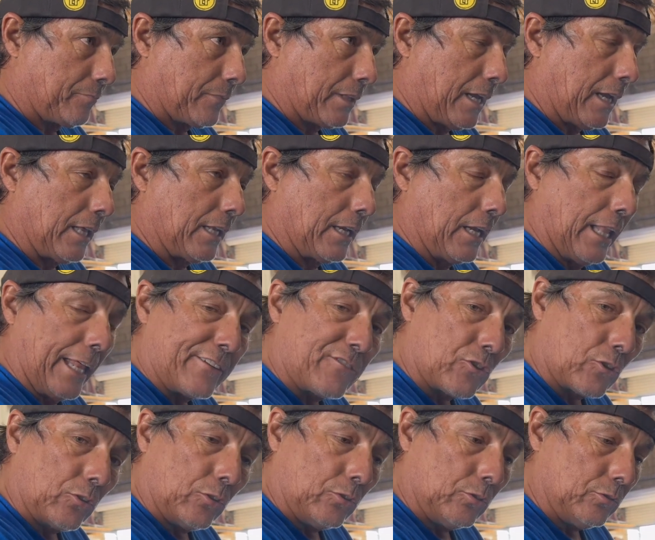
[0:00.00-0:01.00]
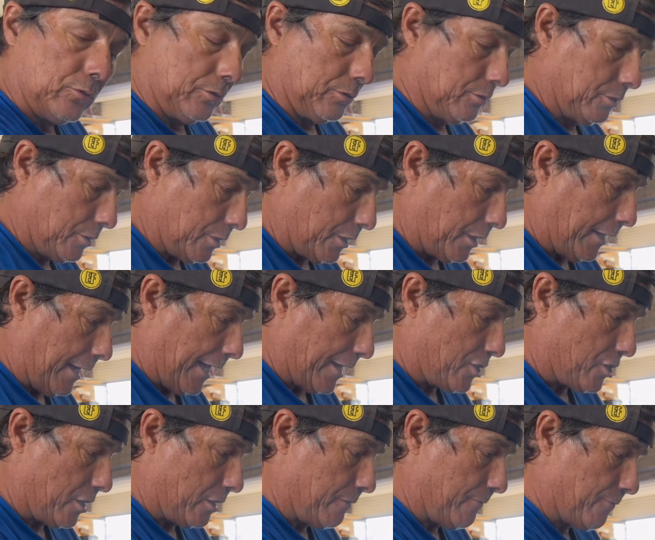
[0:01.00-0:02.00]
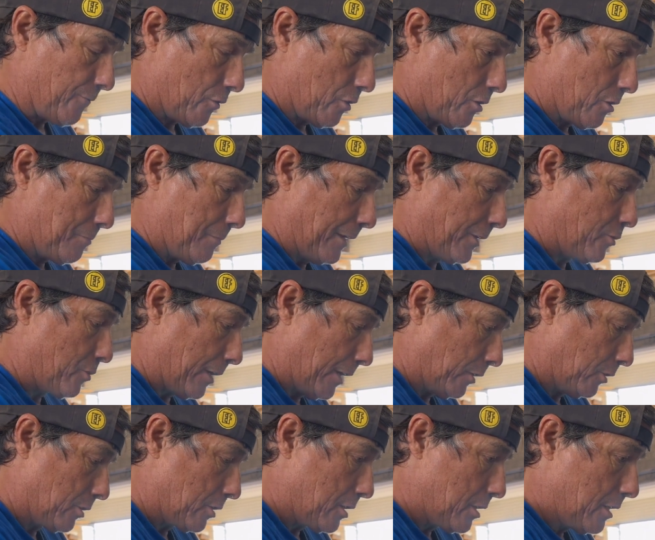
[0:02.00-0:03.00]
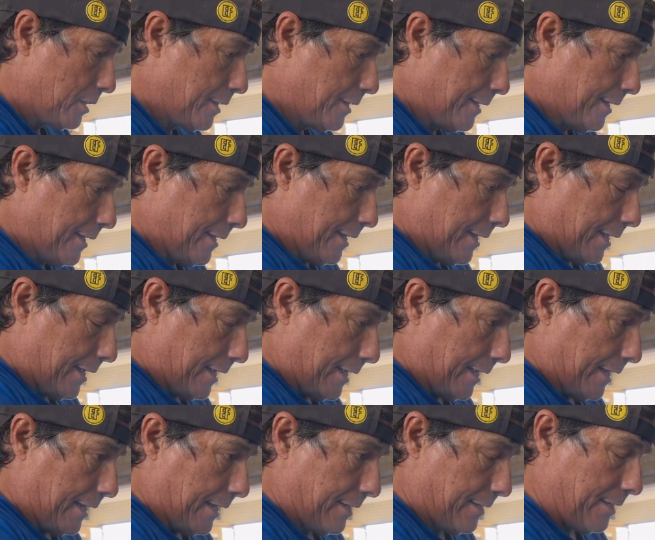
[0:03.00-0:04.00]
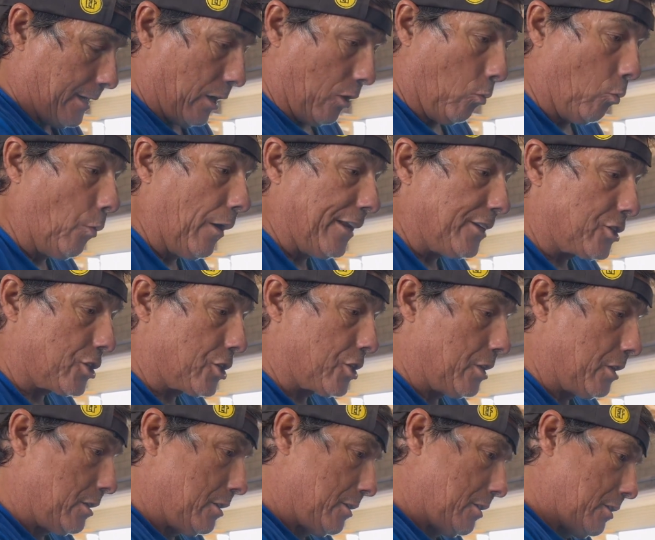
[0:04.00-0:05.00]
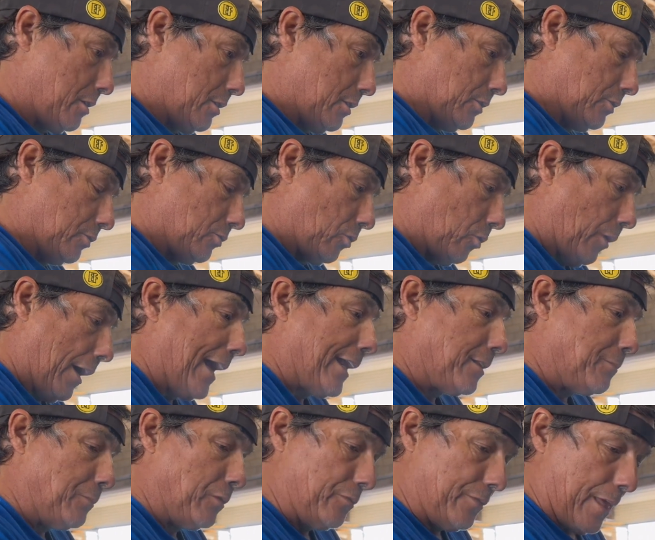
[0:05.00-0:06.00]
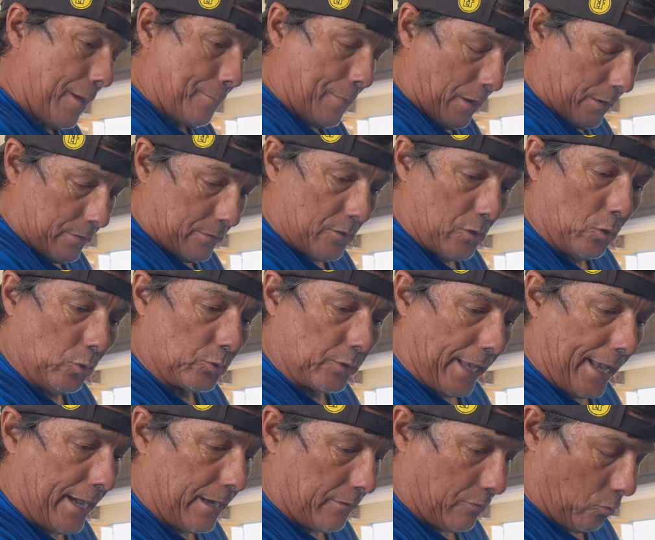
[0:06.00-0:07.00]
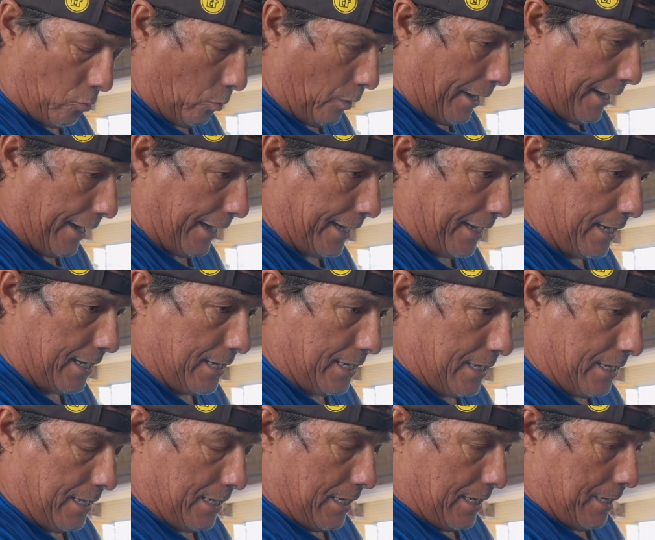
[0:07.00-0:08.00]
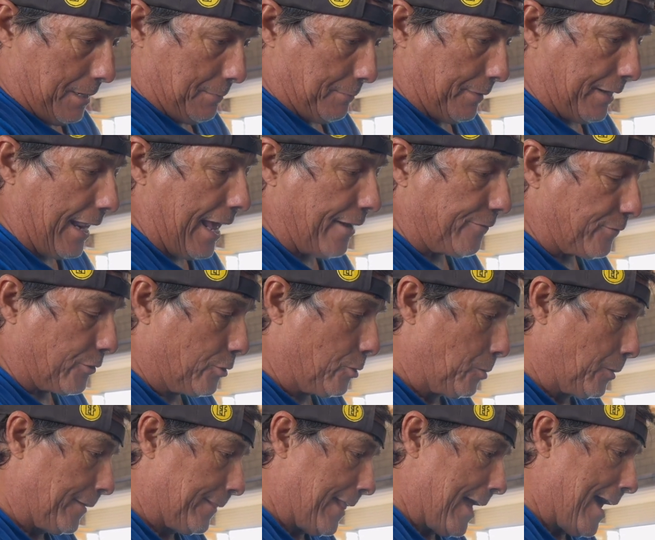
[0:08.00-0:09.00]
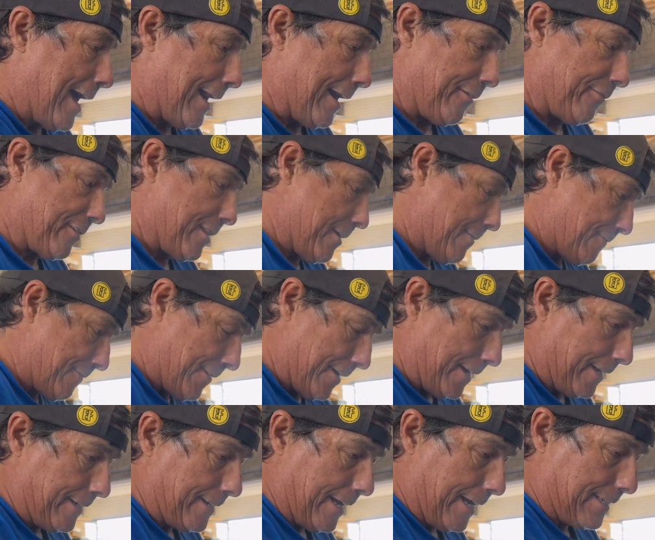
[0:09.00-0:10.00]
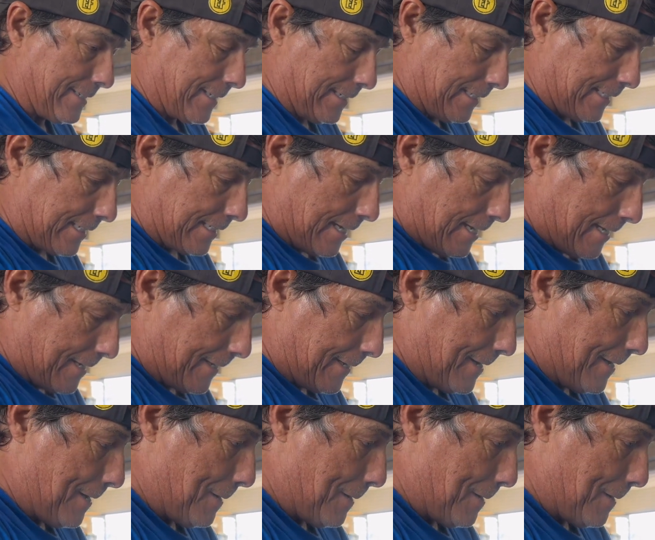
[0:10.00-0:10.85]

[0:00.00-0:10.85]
an electrical connection for my trailer and winch. So I had to move those out of the way. But after doing that, everything fit in nice and snug.